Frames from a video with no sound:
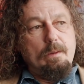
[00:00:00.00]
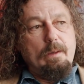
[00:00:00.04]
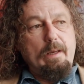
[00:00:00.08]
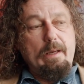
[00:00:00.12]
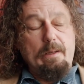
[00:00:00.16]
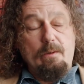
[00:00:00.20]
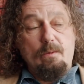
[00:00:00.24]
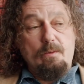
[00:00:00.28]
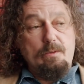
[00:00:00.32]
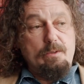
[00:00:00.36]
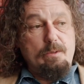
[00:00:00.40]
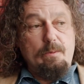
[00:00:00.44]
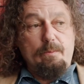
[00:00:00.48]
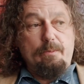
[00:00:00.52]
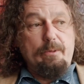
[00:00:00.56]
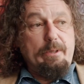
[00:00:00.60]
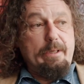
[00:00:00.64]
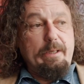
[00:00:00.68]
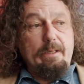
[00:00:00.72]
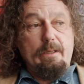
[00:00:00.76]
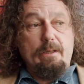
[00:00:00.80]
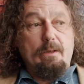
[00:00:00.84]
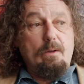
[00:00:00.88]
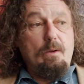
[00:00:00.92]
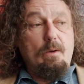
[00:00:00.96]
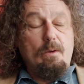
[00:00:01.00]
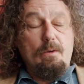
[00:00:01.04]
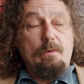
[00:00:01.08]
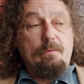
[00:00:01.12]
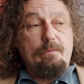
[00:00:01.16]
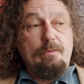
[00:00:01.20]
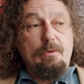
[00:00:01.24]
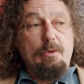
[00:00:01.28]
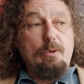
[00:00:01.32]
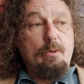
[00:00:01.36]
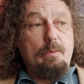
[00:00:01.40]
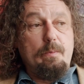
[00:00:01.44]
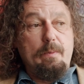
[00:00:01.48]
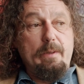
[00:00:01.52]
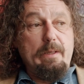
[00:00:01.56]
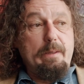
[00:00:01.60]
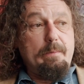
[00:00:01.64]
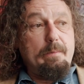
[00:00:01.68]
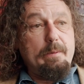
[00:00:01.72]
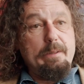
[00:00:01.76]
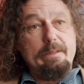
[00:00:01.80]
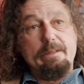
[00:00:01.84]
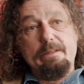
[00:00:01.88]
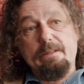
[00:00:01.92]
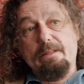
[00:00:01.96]
and also bringing a lot of new
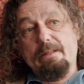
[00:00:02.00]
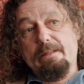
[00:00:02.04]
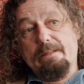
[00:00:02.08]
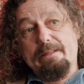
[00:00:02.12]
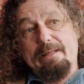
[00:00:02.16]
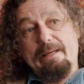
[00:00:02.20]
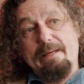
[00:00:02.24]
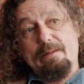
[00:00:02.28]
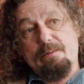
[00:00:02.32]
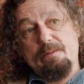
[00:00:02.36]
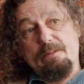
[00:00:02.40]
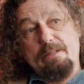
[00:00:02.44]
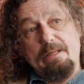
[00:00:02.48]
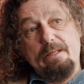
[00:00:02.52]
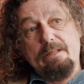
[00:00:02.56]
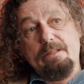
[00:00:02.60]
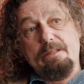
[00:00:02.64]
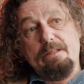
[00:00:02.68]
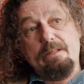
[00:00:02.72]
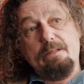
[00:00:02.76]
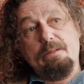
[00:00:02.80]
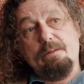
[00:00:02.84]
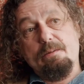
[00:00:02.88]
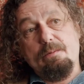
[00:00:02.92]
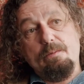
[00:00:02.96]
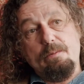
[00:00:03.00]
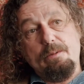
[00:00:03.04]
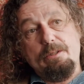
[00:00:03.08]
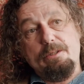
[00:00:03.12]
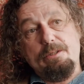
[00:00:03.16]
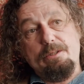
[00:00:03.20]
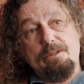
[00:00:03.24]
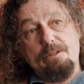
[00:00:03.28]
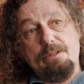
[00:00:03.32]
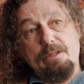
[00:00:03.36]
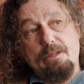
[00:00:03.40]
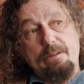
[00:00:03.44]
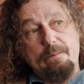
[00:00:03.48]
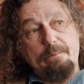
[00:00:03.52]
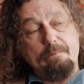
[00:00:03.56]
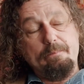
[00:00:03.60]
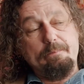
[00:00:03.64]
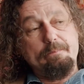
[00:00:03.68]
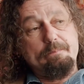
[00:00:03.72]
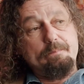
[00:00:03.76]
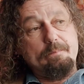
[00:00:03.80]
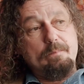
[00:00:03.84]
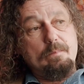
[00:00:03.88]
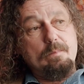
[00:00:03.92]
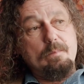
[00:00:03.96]
people into the town centre, which
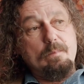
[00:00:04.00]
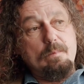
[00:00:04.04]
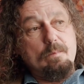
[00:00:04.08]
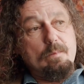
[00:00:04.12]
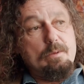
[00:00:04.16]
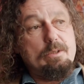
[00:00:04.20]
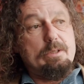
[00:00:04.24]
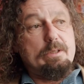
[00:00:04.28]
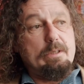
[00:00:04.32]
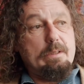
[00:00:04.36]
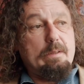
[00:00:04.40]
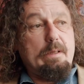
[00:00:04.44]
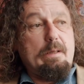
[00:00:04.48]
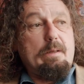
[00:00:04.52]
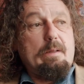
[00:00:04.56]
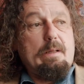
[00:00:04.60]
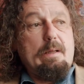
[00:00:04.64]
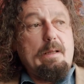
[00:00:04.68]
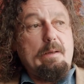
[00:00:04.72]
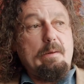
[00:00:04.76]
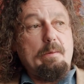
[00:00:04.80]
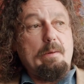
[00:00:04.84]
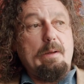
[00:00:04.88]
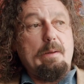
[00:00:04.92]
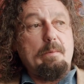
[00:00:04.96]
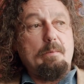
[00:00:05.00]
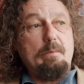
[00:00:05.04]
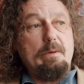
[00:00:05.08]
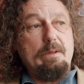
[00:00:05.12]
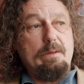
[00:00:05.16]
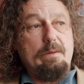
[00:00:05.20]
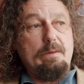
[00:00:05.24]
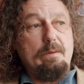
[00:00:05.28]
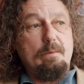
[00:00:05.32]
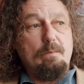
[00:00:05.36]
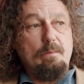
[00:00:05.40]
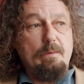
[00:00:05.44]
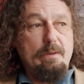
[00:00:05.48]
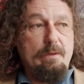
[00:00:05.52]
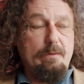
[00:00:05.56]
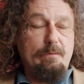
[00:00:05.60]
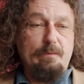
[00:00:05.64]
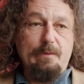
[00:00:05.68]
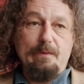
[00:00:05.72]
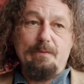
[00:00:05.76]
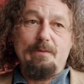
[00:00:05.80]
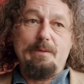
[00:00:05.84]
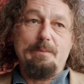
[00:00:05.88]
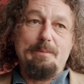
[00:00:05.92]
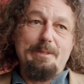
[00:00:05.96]
with
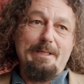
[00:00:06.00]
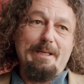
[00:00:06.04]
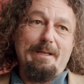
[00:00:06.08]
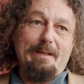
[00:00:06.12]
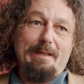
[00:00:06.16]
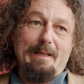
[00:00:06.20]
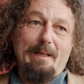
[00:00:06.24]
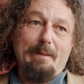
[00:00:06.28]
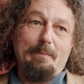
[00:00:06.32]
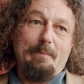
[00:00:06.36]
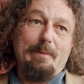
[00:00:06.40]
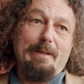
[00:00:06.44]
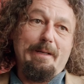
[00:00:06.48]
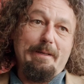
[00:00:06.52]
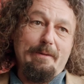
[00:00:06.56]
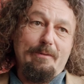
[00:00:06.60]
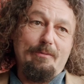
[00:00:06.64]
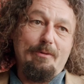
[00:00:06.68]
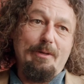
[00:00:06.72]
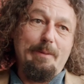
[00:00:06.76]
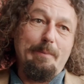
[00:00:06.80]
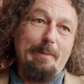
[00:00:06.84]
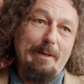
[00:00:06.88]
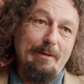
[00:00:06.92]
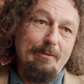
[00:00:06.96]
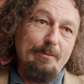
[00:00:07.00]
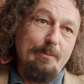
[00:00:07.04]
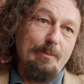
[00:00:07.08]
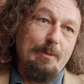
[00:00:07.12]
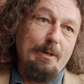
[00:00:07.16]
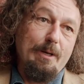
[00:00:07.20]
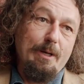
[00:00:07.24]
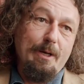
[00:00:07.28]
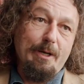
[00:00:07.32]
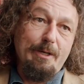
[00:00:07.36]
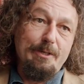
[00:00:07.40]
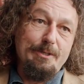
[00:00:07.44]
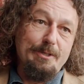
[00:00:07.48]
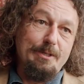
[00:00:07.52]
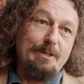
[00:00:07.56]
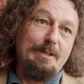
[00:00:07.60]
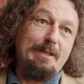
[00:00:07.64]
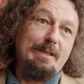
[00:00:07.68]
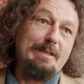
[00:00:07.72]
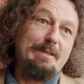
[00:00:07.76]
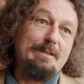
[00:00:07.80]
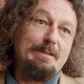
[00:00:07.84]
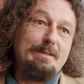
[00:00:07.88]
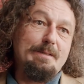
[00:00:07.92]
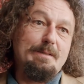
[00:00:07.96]
50% of that being a three bedroom or larger,
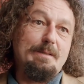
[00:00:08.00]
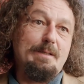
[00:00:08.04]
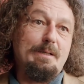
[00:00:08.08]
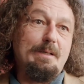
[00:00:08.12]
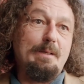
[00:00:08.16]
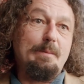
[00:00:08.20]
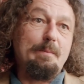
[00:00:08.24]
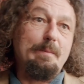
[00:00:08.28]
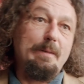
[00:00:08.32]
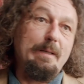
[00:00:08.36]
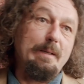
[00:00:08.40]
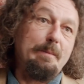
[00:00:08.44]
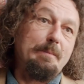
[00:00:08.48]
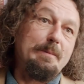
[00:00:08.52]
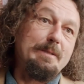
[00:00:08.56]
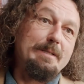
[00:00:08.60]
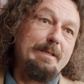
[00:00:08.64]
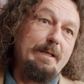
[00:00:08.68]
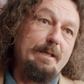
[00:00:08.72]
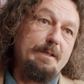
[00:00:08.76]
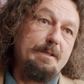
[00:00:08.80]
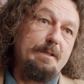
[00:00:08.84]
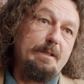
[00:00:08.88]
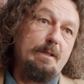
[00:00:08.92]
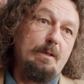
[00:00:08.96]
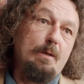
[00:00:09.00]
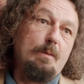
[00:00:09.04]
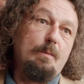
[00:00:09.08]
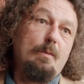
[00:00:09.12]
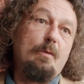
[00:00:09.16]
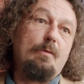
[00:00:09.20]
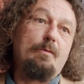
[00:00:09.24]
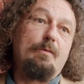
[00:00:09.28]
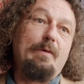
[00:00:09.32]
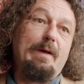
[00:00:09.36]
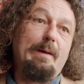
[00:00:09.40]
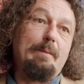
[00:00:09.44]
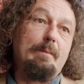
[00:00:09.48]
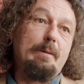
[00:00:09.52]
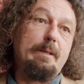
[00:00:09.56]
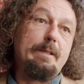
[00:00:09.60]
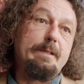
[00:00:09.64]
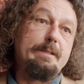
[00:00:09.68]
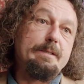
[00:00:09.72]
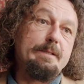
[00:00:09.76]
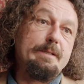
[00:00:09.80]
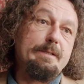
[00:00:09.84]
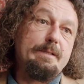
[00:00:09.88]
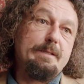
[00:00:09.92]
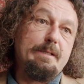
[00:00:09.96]
that's going to be potentially a lot more
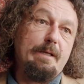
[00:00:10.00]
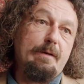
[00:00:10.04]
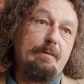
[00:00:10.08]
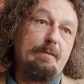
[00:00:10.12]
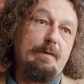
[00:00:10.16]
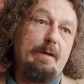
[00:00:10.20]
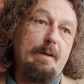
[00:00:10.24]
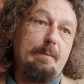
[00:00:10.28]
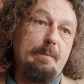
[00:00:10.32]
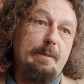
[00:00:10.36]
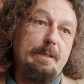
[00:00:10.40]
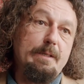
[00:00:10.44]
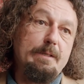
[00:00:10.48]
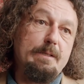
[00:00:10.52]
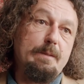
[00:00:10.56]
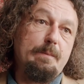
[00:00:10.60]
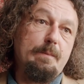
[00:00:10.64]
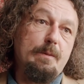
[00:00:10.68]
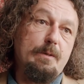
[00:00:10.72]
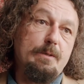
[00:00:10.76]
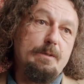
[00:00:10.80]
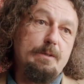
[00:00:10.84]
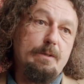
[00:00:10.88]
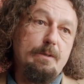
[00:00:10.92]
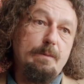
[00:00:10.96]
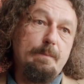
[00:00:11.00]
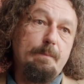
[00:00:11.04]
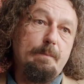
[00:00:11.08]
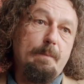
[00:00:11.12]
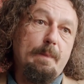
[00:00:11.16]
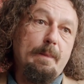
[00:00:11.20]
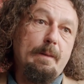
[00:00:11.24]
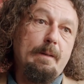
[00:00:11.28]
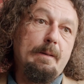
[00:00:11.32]
families and stuff coming into Boscombe,